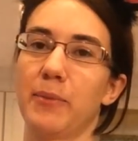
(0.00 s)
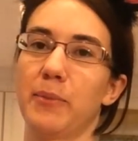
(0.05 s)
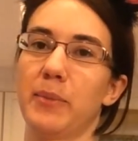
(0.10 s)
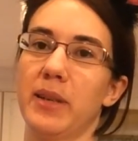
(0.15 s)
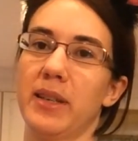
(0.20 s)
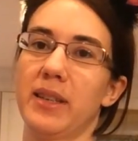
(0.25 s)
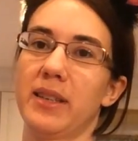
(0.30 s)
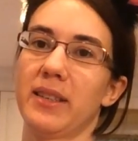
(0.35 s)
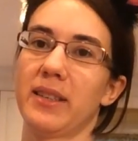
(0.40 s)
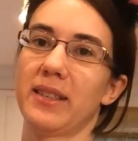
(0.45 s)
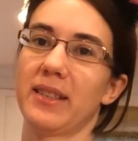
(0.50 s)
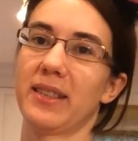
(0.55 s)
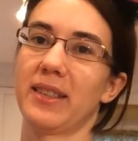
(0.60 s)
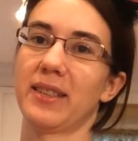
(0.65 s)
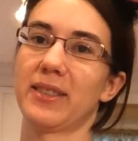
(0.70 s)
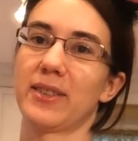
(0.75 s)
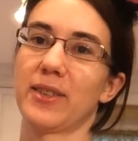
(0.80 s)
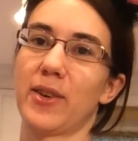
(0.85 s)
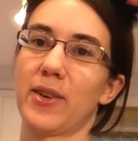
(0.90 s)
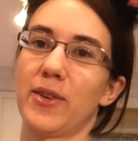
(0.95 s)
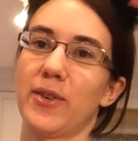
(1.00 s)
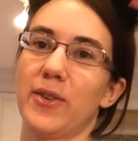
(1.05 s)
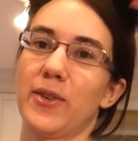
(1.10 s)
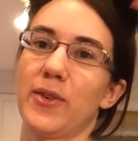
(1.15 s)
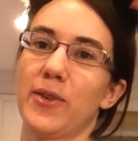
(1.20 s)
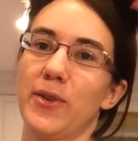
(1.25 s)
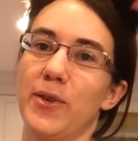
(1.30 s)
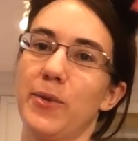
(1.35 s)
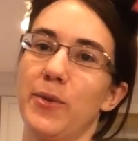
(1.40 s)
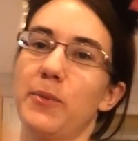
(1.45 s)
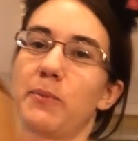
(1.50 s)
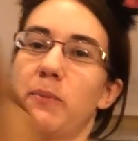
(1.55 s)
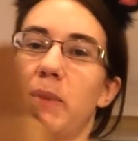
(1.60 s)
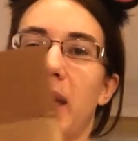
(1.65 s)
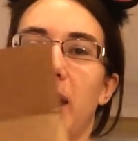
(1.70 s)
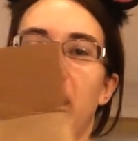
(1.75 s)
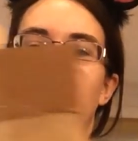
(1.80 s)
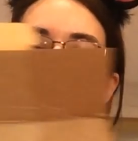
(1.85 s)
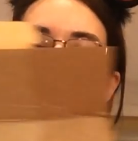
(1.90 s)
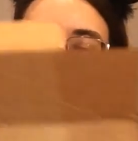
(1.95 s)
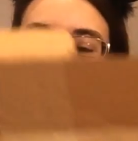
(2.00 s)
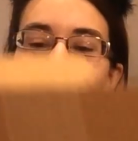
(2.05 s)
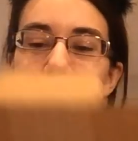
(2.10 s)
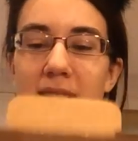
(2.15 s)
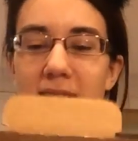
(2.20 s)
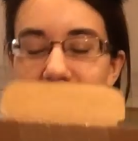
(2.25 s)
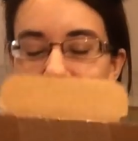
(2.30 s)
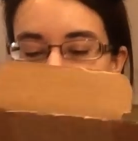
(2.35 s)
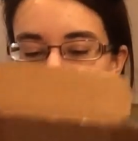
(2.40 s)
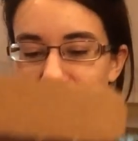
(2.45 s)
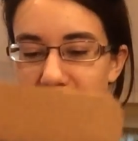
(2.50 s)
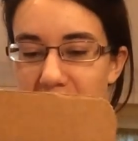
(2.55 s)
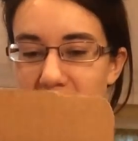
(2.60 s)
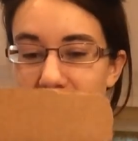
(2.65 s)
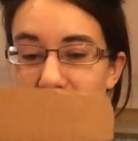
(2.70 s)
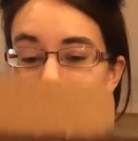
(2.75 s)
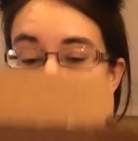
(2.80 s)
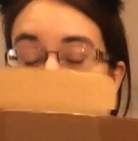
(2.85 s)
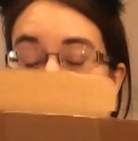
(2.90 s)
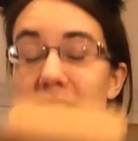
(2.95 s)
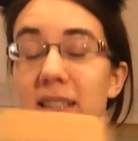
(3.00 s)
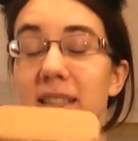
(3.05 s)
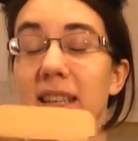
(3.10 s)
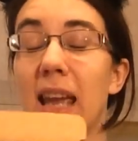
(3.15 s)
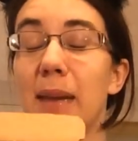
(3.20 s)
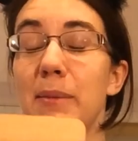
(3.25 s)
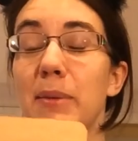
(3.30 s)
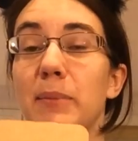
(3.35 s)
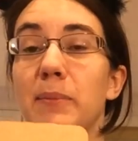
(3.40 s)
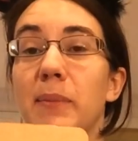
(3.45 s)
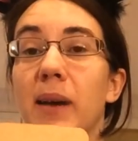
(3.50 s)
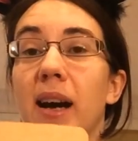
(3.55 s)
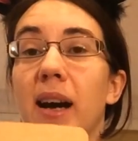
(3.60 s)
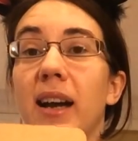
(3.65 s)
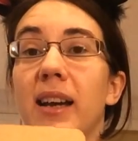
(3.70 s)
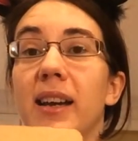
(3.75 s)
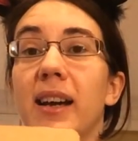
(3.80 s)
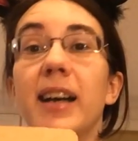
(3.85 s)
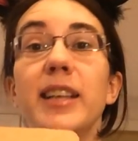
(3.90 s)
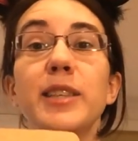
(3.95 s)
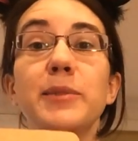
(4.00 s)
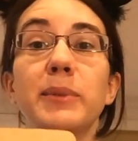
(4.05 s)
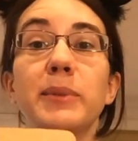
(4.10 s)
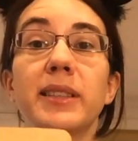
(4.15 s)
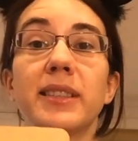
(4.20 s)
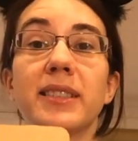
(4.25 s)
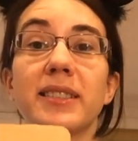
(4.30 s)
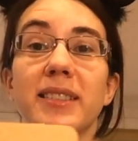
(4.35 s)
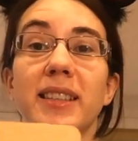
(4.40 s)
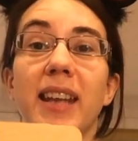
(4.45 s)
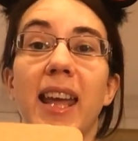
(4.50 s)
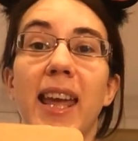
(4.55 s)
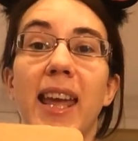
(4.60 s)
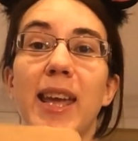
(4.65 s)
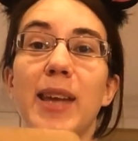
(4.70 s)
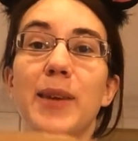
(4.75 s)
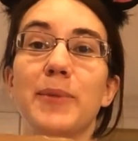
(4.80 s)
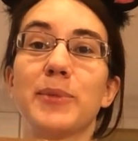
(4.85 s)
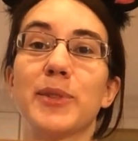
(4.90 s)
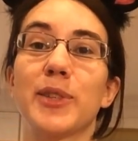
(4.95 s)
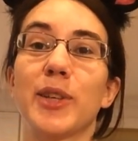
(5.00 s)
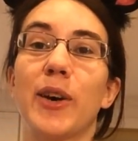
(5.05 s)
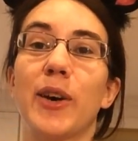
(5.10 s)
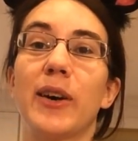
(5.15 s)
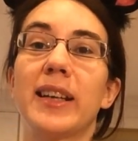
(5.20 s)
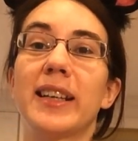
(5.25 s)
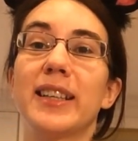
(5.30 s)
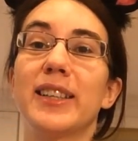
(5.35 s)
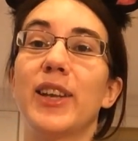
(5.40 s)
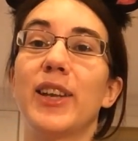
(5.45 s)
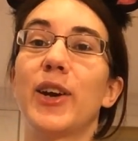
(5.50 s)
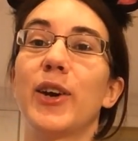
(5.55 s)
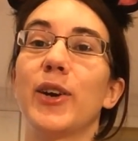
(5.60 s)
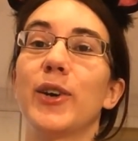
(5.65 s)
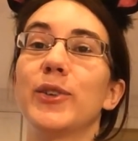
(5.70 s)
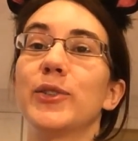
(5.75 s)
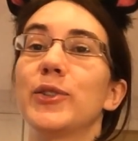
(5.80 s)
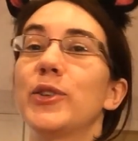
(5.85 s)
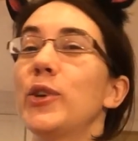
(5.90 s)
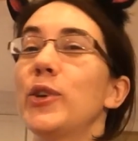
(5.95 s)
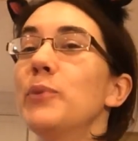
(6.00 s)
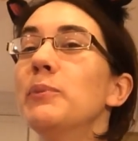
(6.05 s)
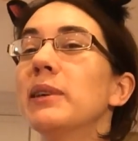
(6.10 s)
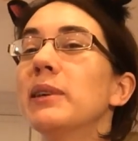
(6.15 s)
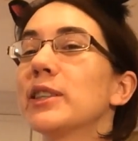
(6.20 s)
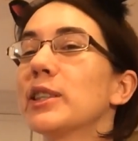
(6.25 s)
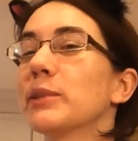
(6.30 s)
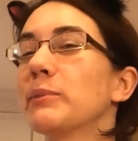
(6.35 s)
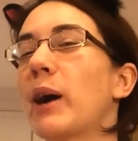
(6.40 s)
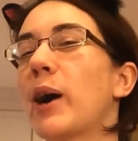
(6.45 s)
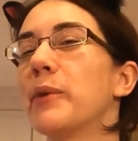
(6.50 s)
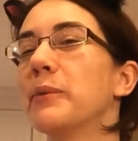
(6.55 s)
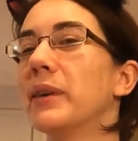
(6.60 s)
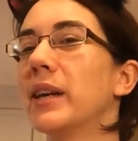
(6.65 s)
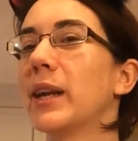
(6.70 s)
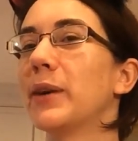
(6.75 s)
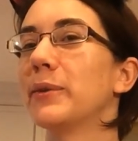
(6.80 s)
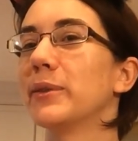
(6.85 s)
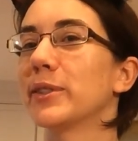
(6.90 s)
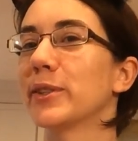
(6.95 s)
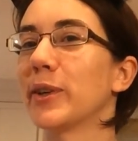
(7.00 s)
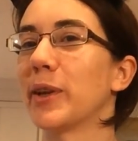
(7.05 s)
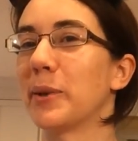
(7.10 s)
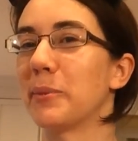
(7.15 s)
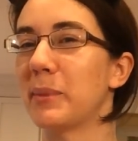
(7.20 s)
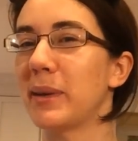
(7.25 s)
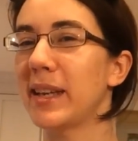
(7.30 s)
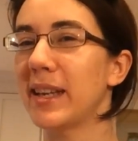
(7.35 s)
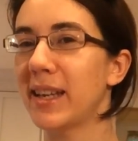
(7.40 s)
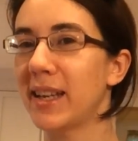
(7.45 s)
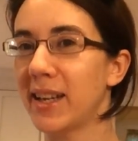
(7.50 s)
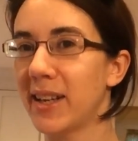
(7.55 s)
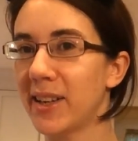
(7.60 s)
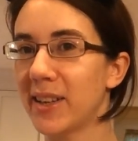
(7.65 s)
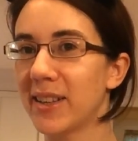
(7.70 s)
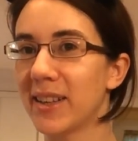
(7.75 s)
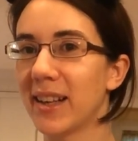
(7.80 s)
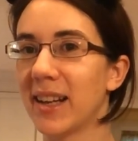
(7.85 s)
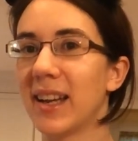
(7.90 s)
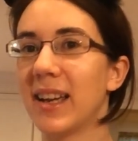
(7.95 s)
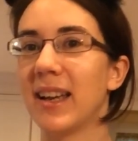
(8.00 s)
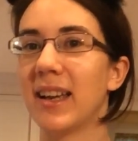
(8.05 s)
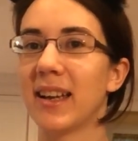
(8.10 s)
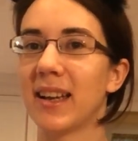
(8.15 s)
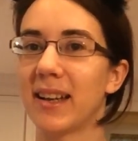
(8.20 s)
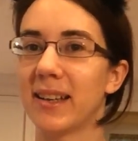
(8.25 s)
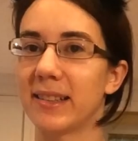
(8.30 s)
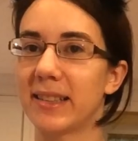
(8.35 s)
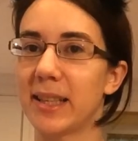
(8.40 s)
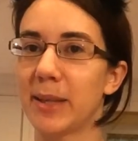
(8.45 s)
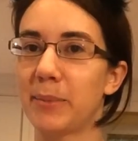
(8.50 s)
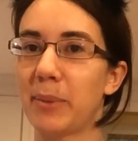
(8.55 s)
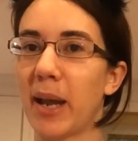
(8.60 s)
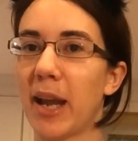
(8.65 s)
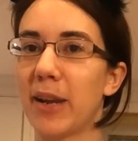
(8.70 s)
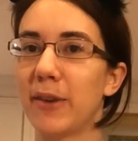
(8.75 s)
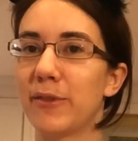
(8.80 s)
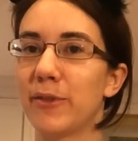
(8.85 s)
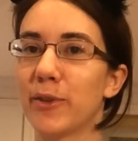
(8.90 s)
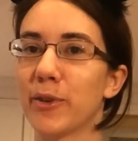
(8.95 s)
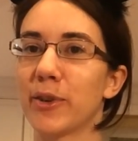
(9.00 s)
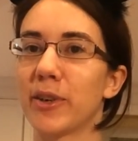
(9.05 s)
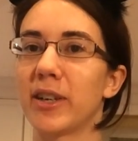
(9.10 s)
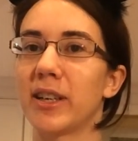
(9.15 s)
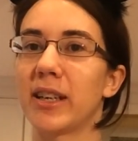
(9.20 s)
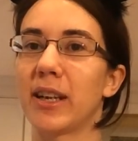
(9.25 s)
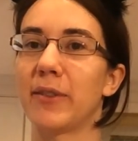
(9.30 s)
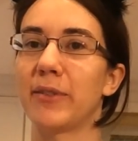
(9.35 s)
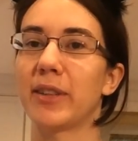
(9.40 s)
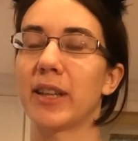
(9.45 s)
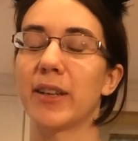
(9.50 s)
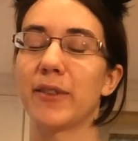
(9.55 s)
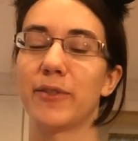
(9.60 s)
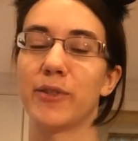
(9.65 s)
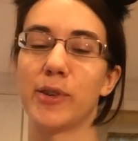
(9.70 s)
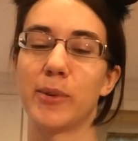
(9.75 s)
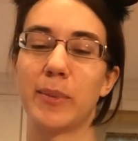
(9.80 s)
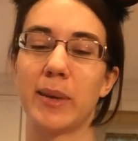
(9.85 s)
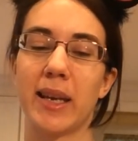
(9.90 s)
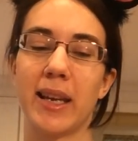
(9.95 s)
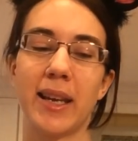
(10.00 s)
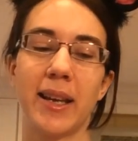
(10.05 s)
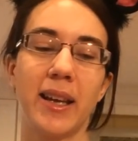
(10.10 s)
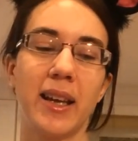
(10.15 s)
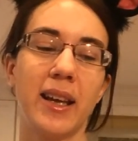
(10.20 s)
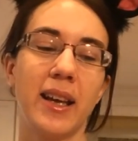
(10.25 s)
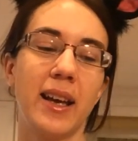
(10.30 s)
But it's all made up. This came in my husband's name, so I didn't know too much about when it was gonna be here, because he paid for it and everything for me.